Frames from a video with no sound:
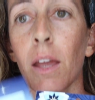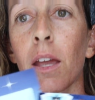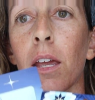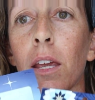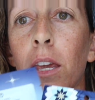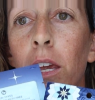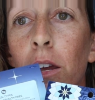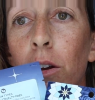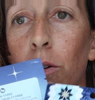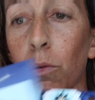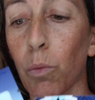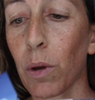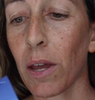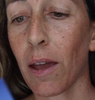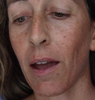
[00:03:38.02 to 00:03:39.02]
Here
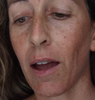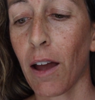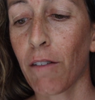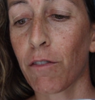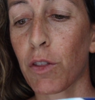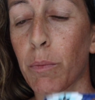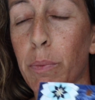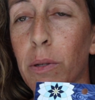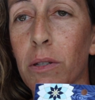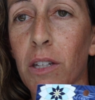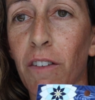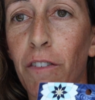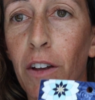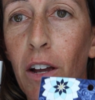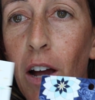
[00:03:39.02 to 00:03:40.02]
we have the
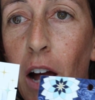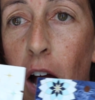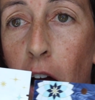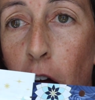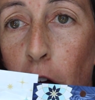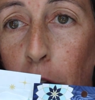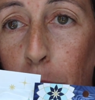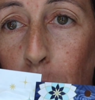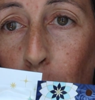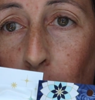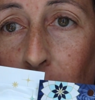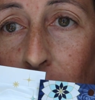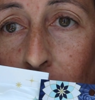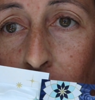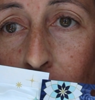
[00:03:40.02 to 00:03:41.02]
Pacifica Eye
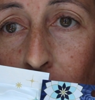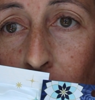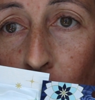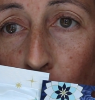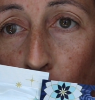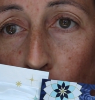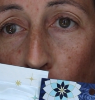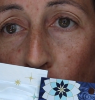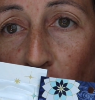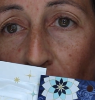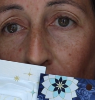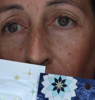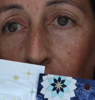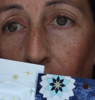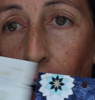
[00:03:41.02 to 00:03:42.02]
Bright
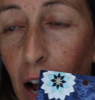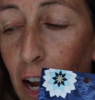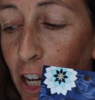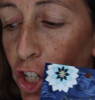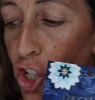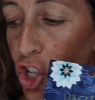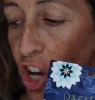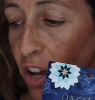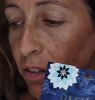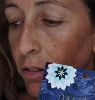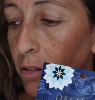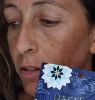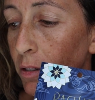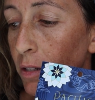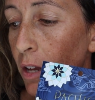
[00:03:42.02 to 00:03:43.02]
Gel Eye
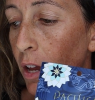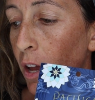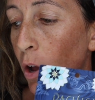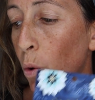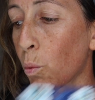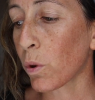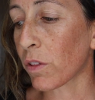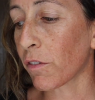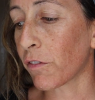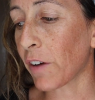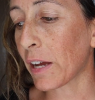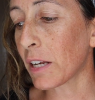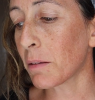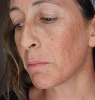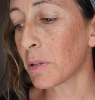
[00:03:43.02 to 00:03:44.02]
Gels with
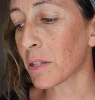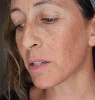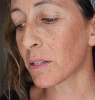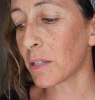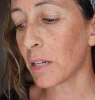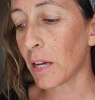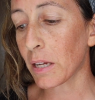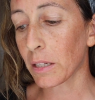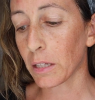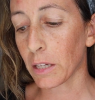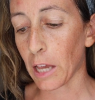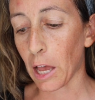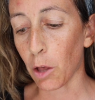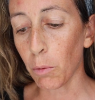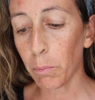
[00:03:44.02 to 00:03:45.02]
vitamin C and
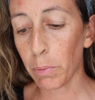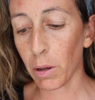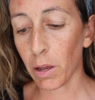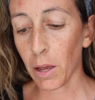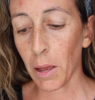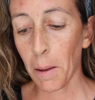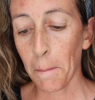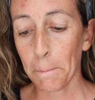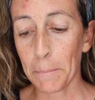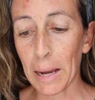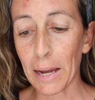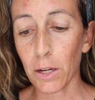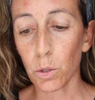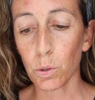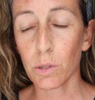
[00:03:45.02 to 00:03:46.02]
kelp,
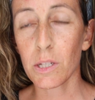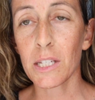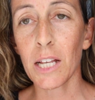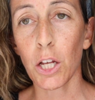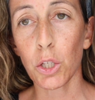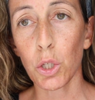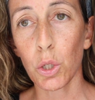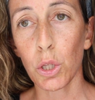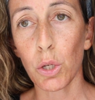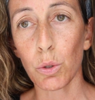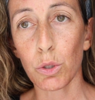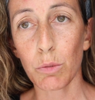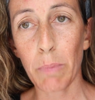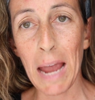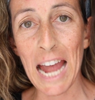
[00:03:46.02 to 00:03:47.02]

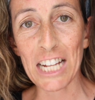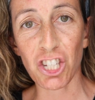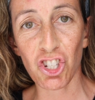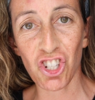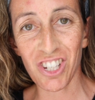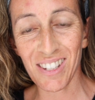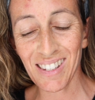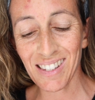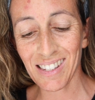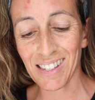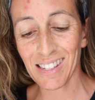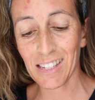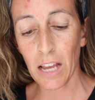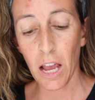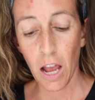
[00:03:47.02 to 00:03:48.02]
biocellulose
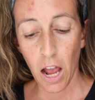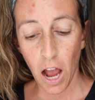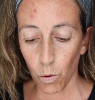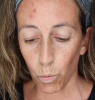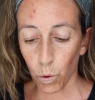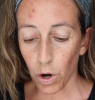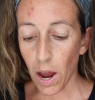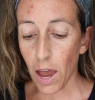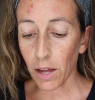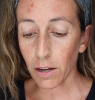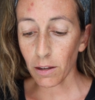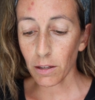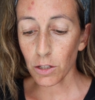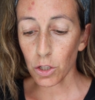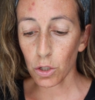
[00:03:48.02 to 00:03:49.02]
patches. We're
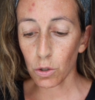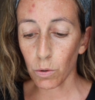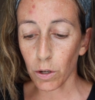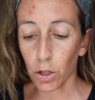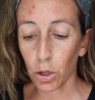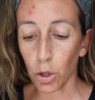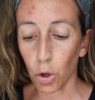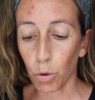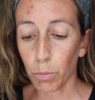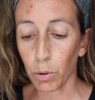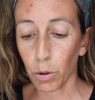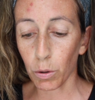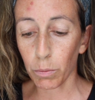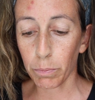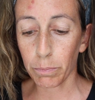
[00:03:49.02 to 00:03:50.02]
heading into a
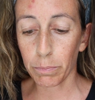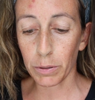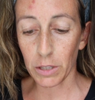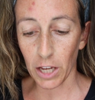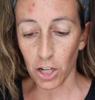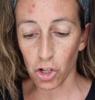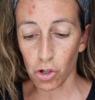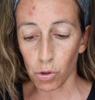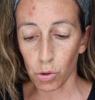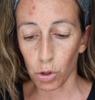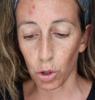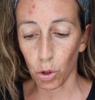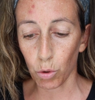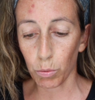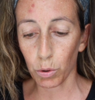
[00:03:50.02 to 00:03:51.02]
potential
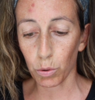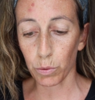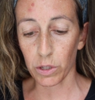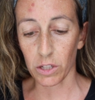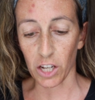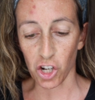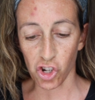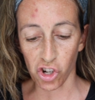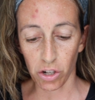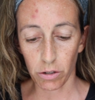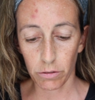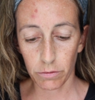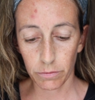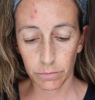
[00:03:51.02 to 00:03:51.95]
global recession.